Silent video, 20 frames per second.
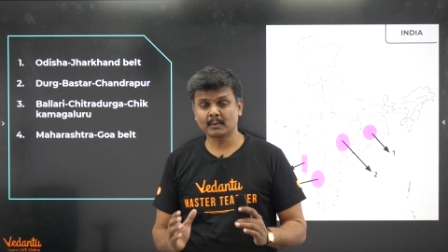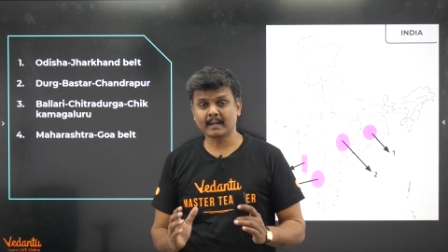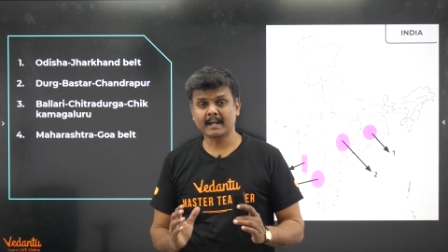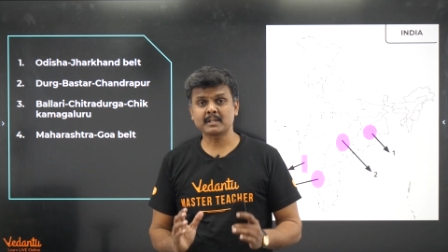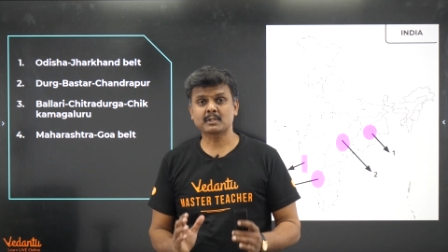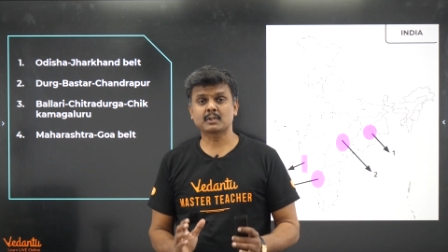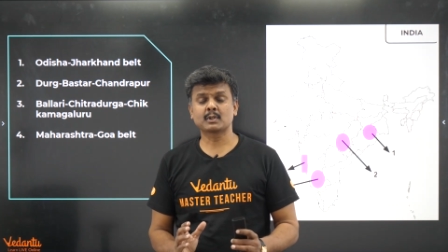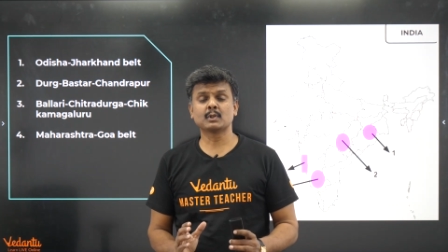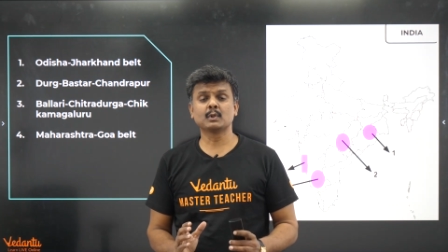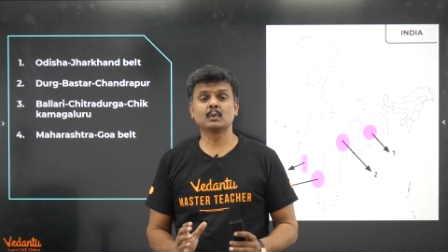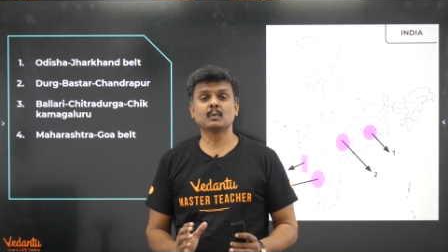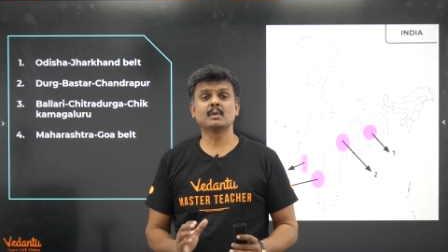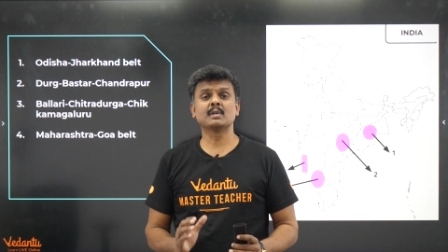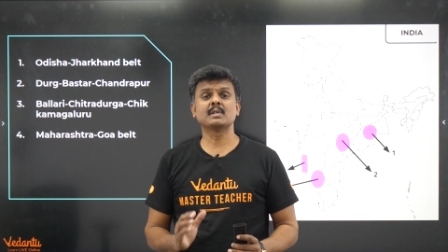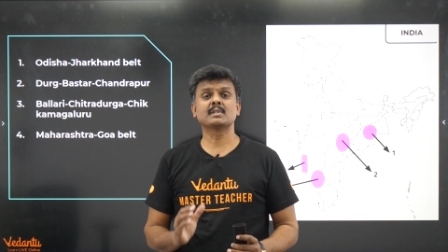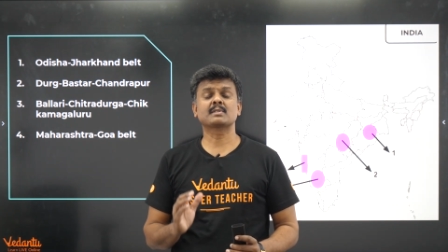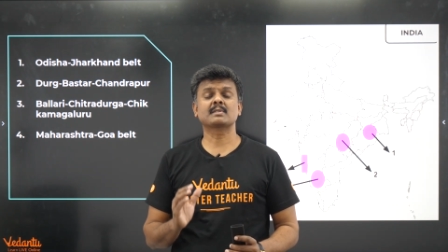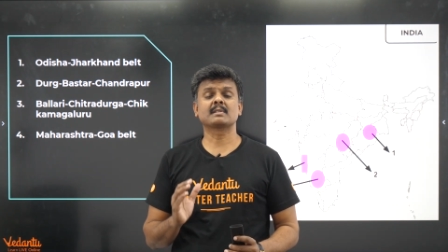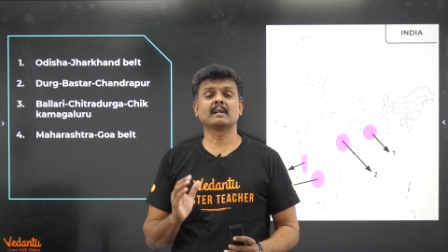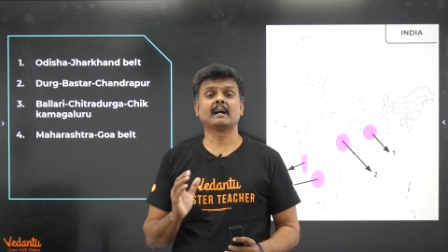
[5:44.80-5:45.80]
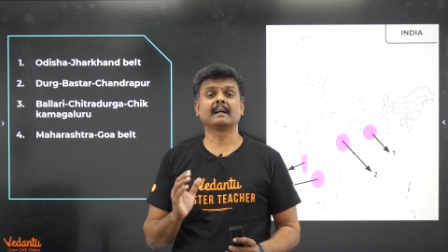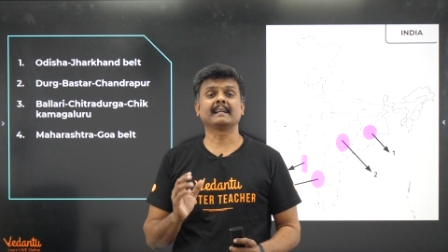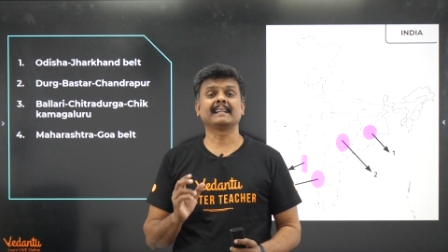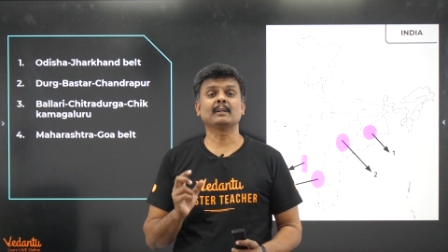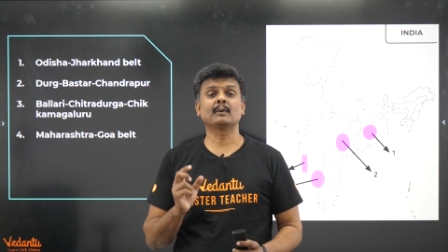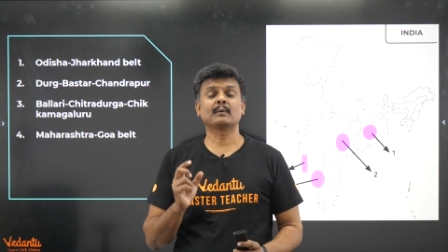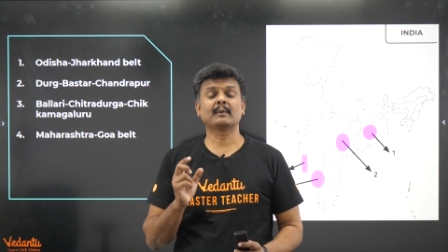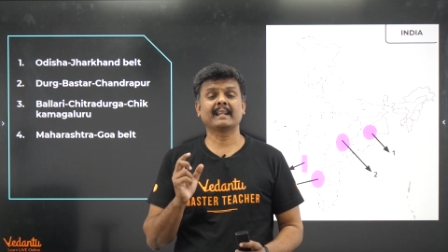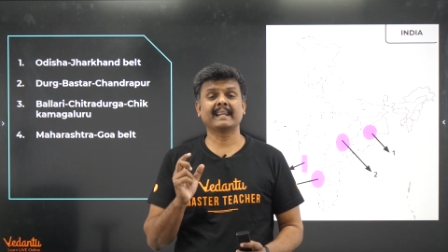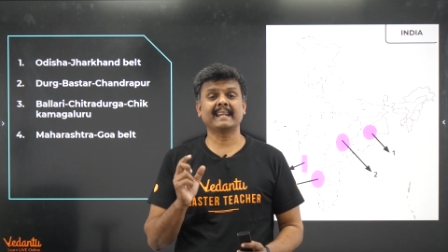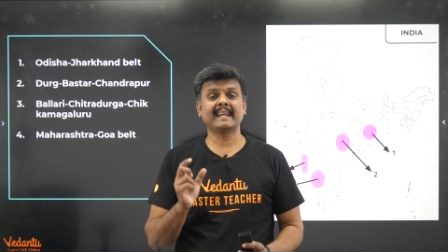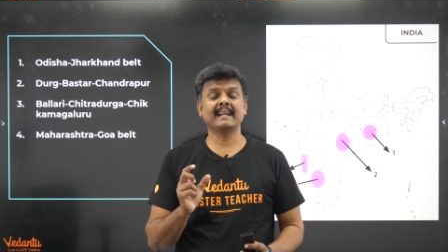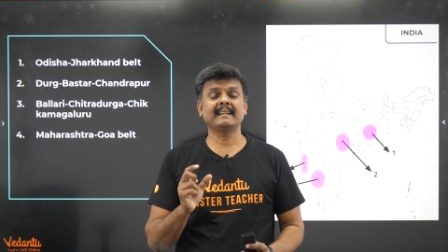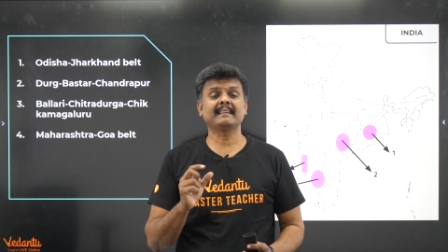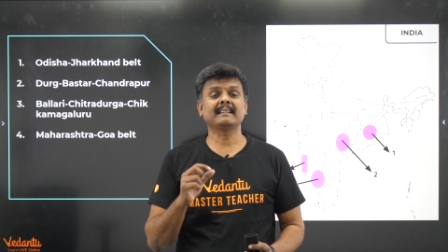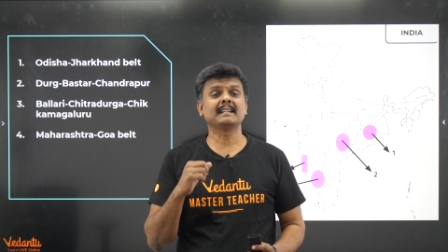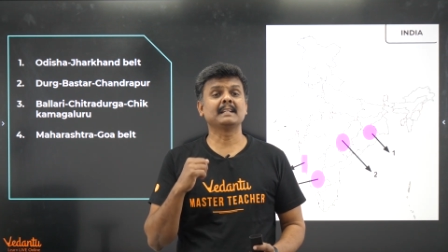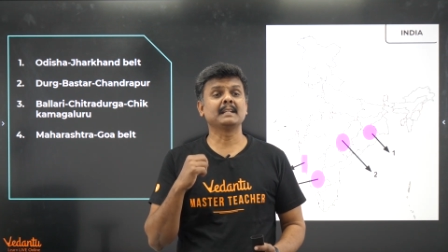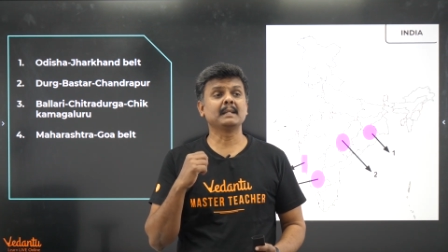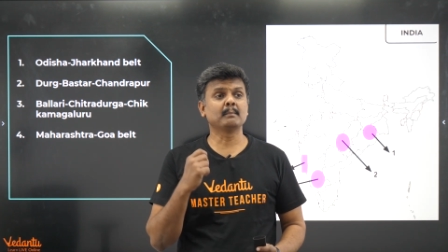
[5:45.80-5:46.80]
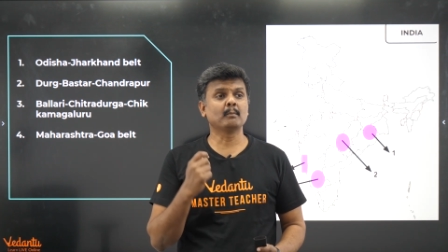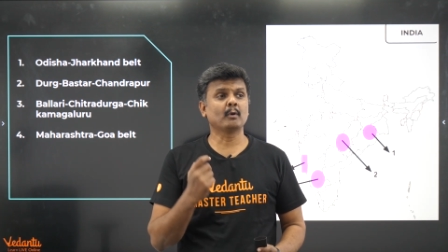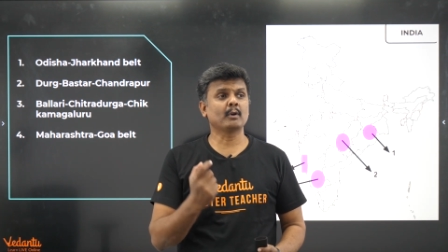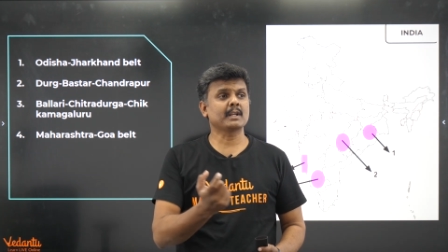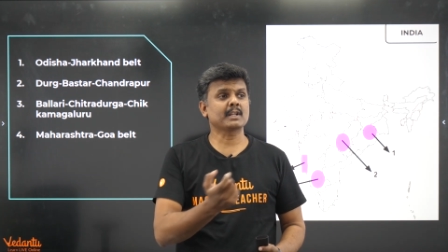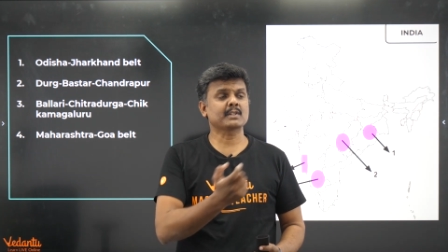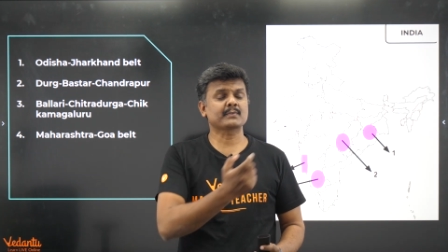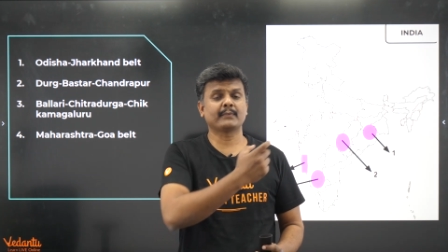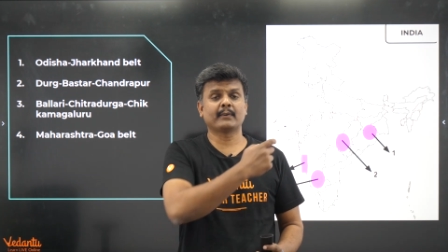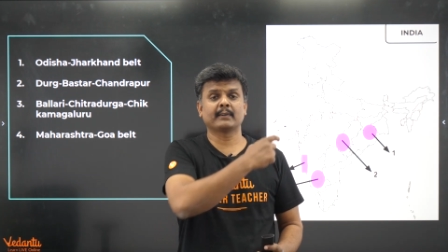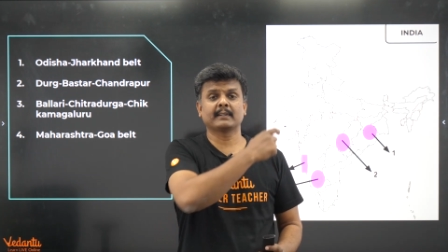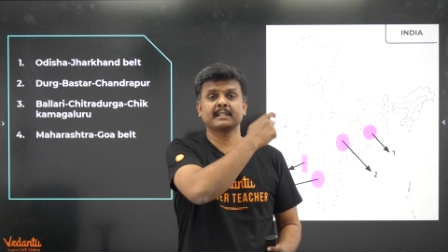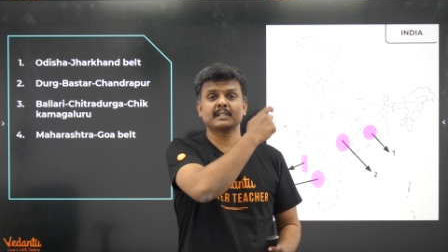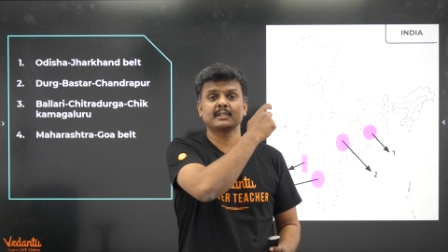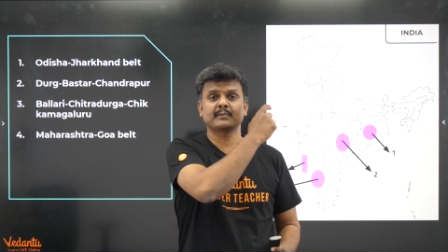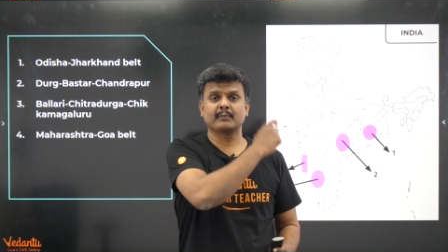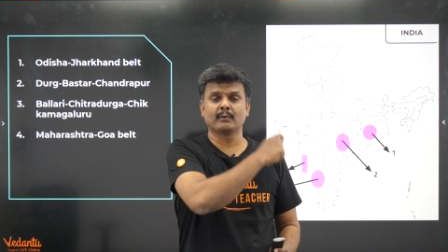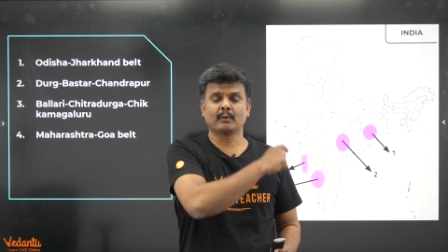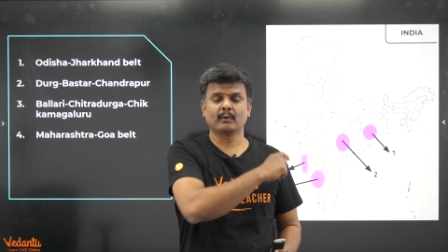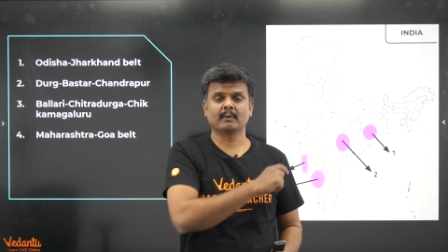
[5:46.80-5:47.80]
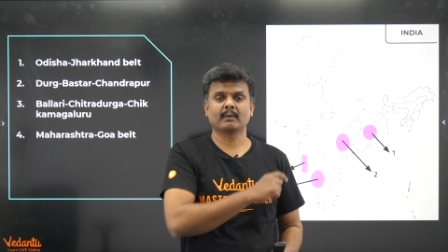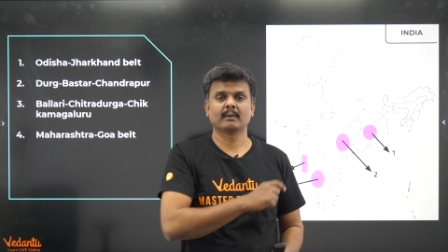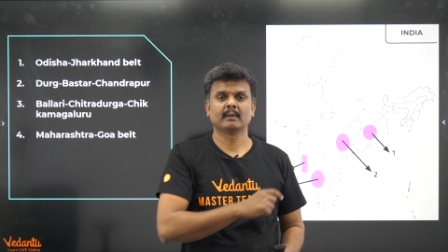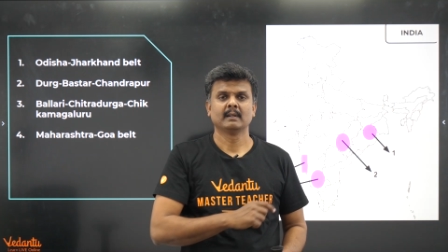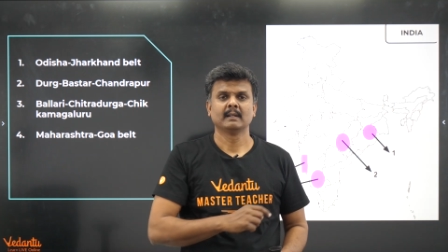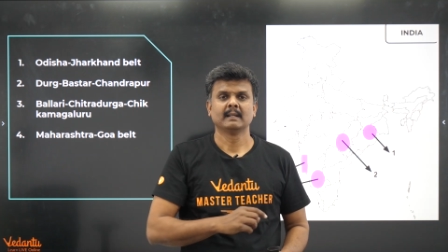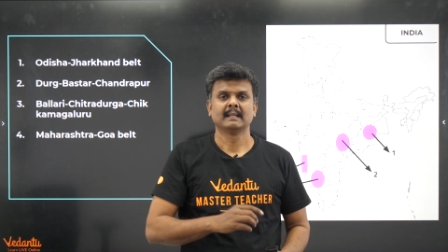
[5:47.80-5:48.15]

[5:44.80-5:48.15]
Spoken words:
you guys to do is, create mnemonics for these four